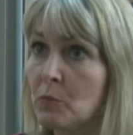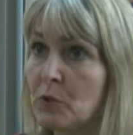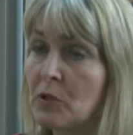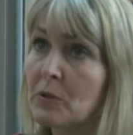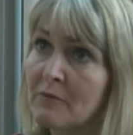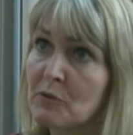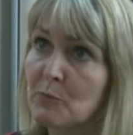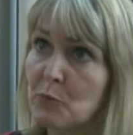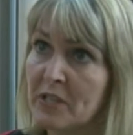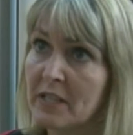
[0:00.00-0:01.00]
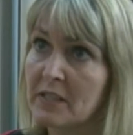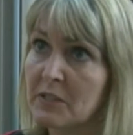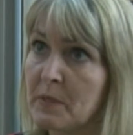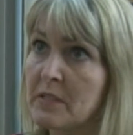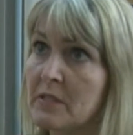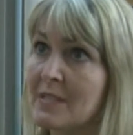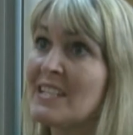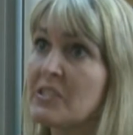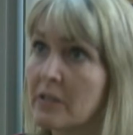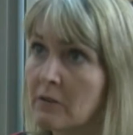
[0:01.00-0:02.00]
we don't have to protect the species
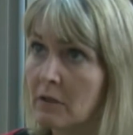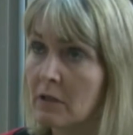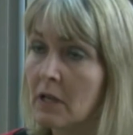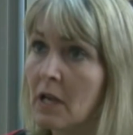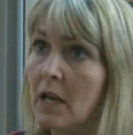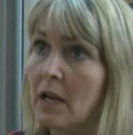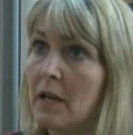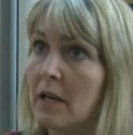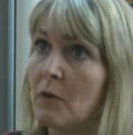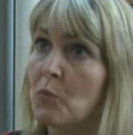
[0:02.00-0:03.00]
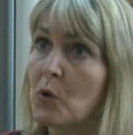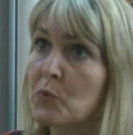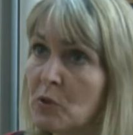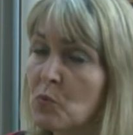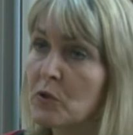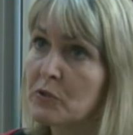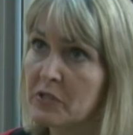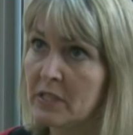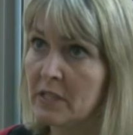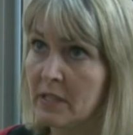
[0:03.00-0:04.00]
in general. What we don't want to
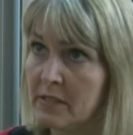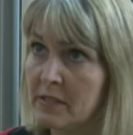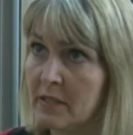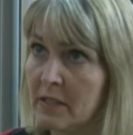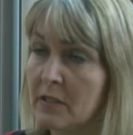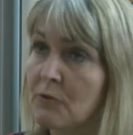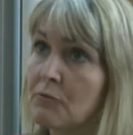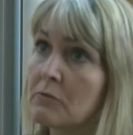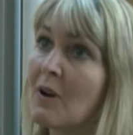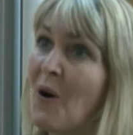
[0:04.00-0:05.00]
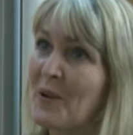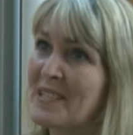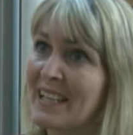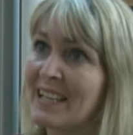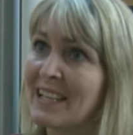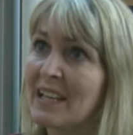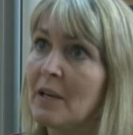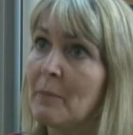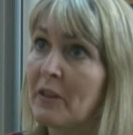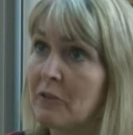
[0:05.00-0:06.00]
see is a cruel hunting
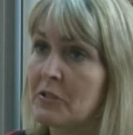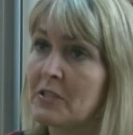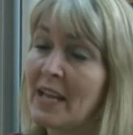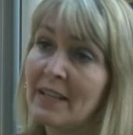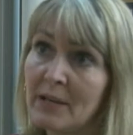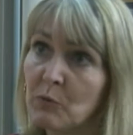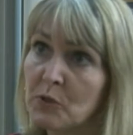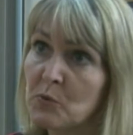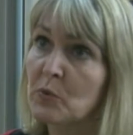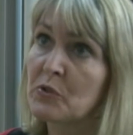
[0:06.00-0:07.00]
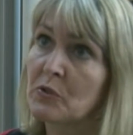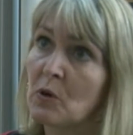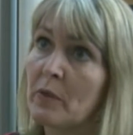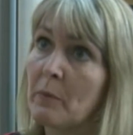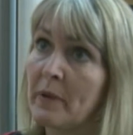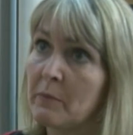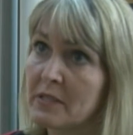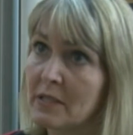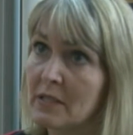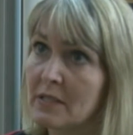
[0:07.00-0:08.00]
methods, and that was what we saw with the baby
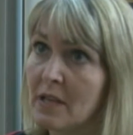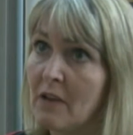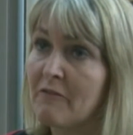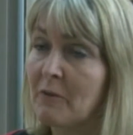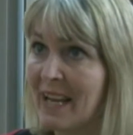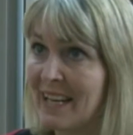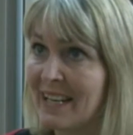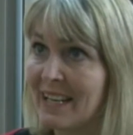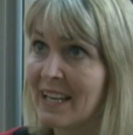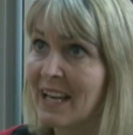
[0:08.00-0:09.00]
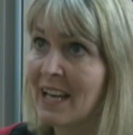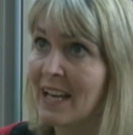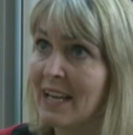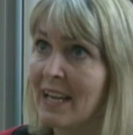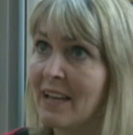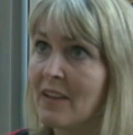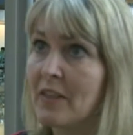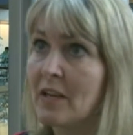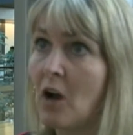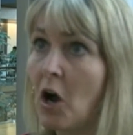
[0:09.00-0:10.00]
seals from Canada.
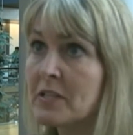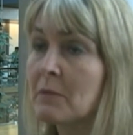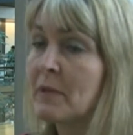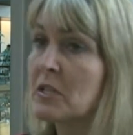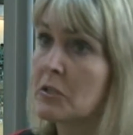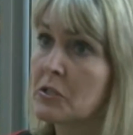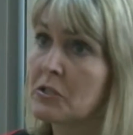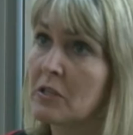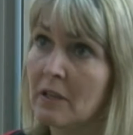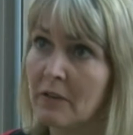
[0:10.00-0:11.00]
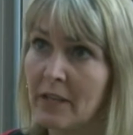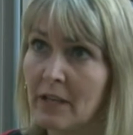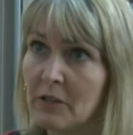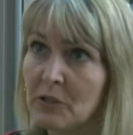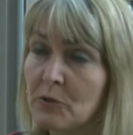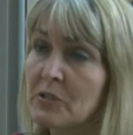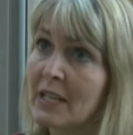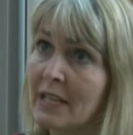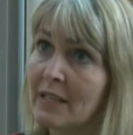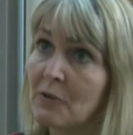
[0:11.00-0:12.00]
The hunting methods they are
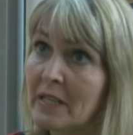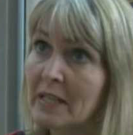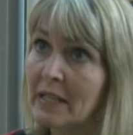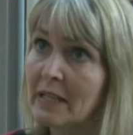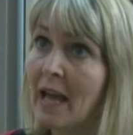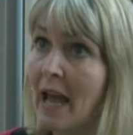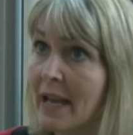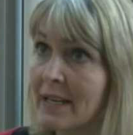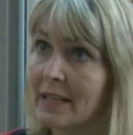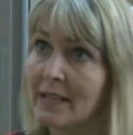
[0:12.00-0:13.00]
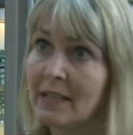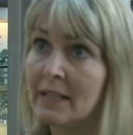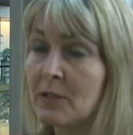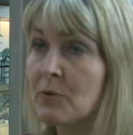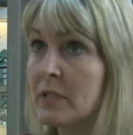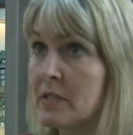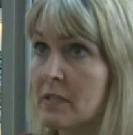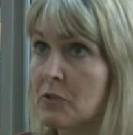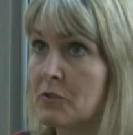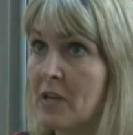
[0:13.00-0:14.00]
using in Greenland and in the Inuit
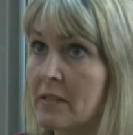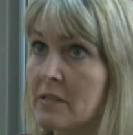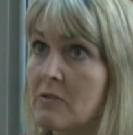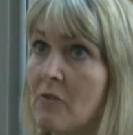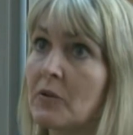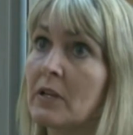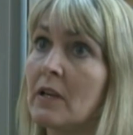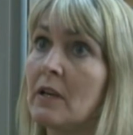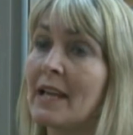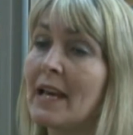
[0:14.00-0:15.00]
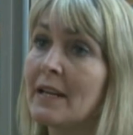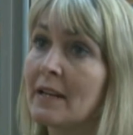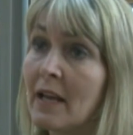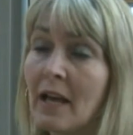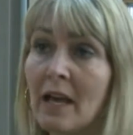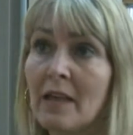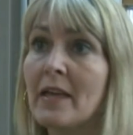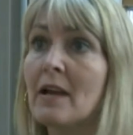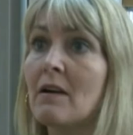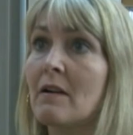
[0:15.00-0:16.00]
societies around Canada,
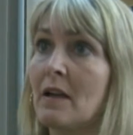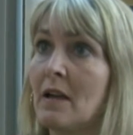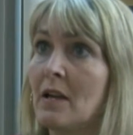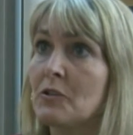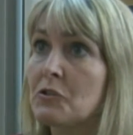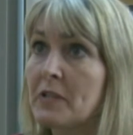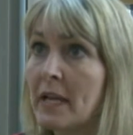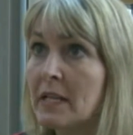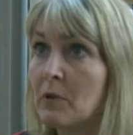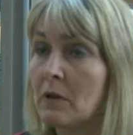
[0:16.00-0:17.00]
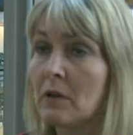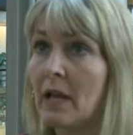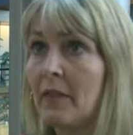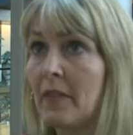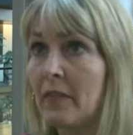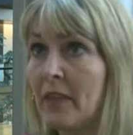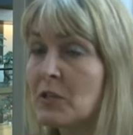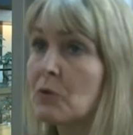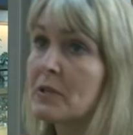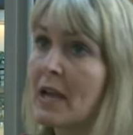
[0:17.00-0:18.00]
they are sustainable and
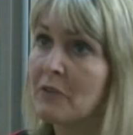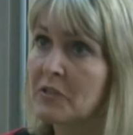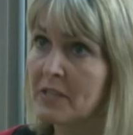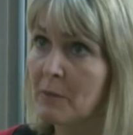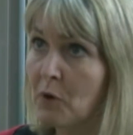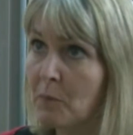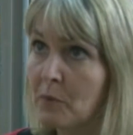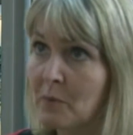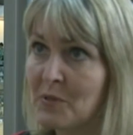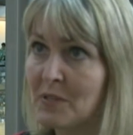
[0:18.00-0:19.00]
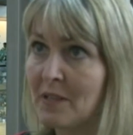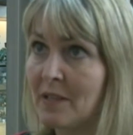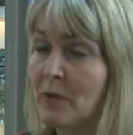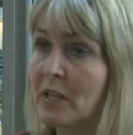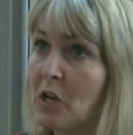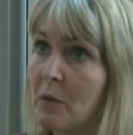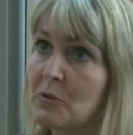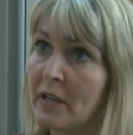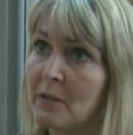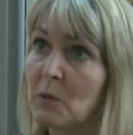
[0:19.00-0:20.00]
they don't have the same problems when it
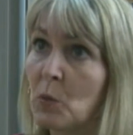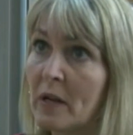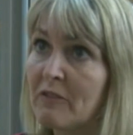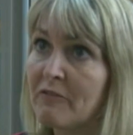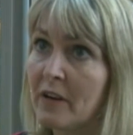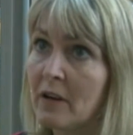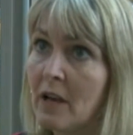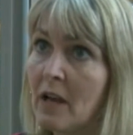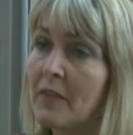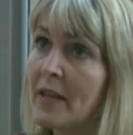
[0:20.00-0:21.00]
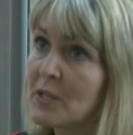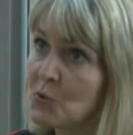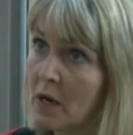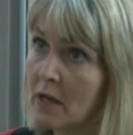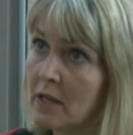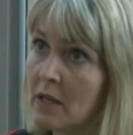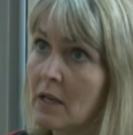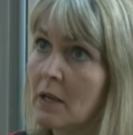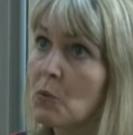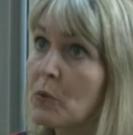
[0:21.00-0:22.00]
comes to animal welfare. And that's why
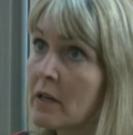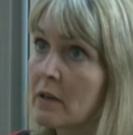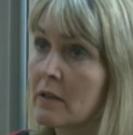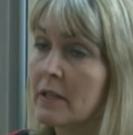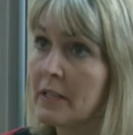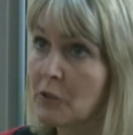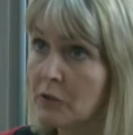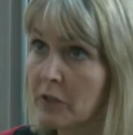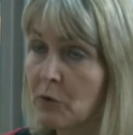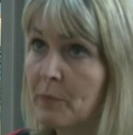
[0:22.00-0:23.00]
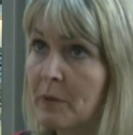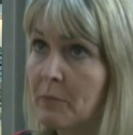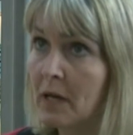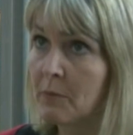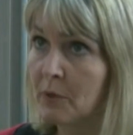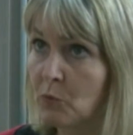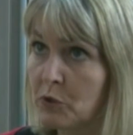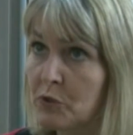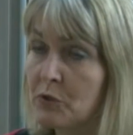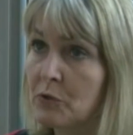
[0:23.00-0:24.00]
we are in the European Parliament
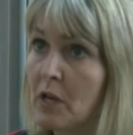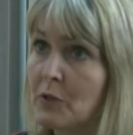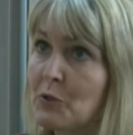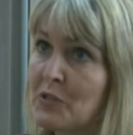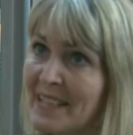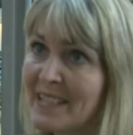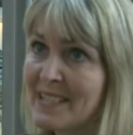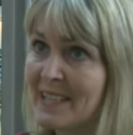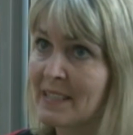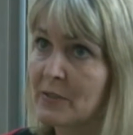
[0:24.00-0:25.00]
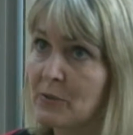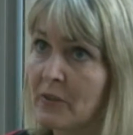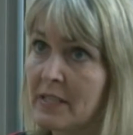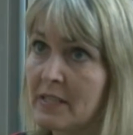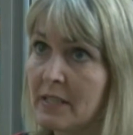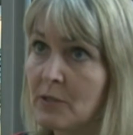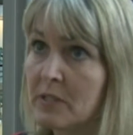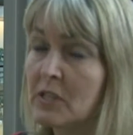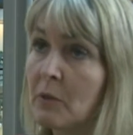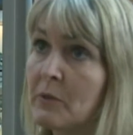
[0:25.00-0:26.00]
wants to send a signal to these
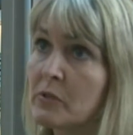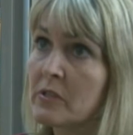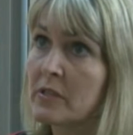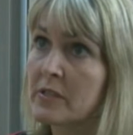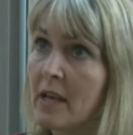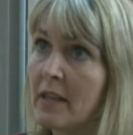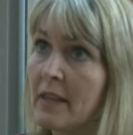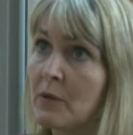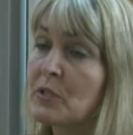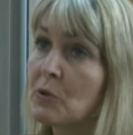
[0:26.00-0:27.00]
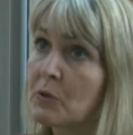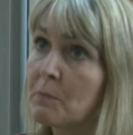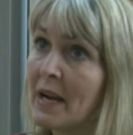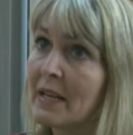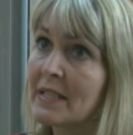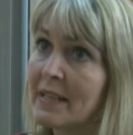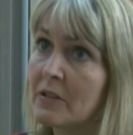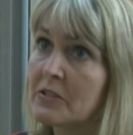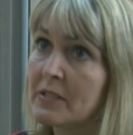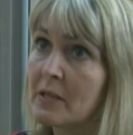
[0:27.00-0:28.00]
Inuit communities that we don't mind
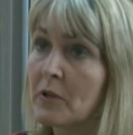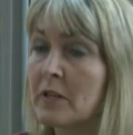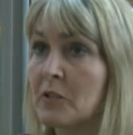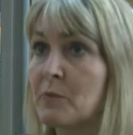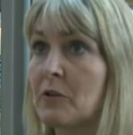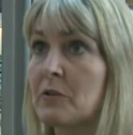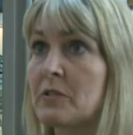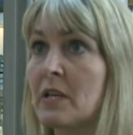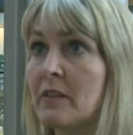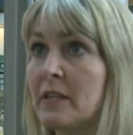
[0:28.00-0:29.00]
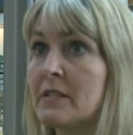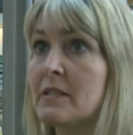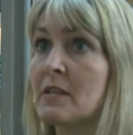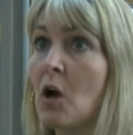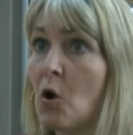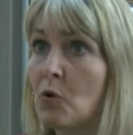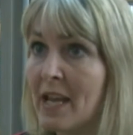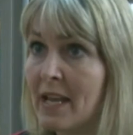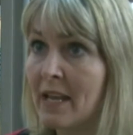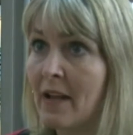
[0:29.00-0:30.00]
their seal products because this is
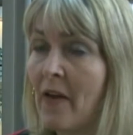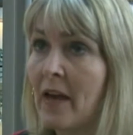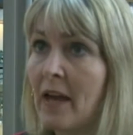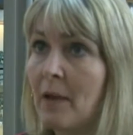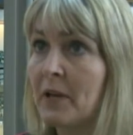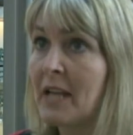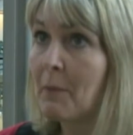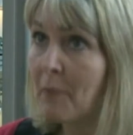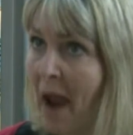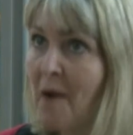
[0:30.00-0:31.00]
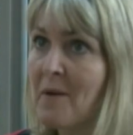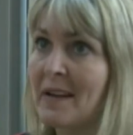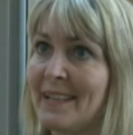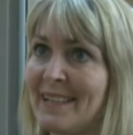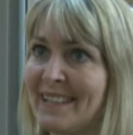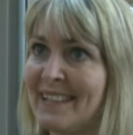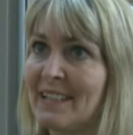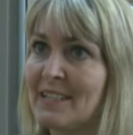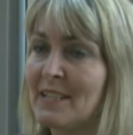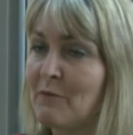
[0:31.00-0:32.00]
okay. But apparently,
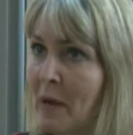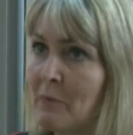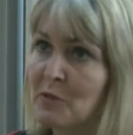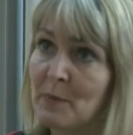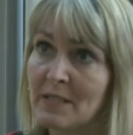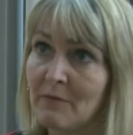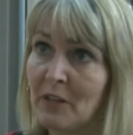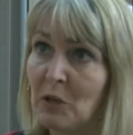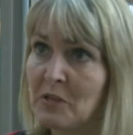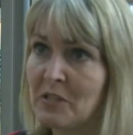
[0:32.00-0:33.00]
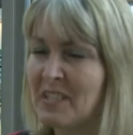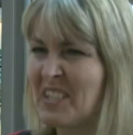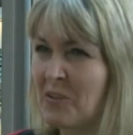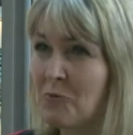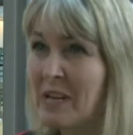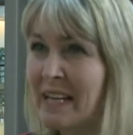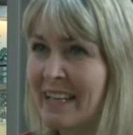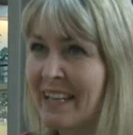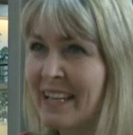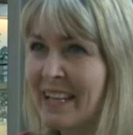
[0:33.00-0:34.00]
seen from my perspective, the Commission did not
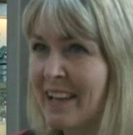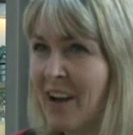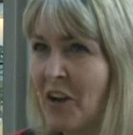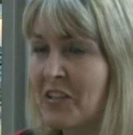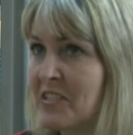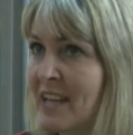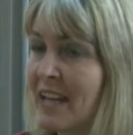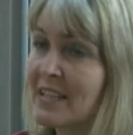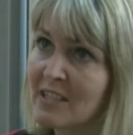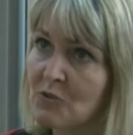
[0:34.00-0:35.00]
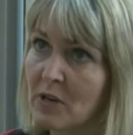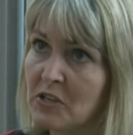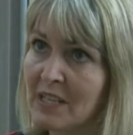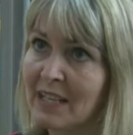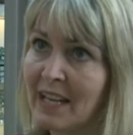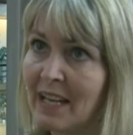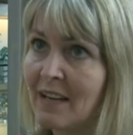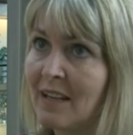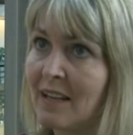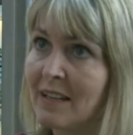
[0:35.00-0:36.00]
really understand the situation in
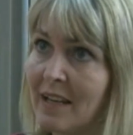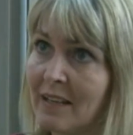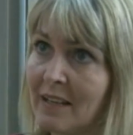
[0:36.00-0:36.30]
Canada and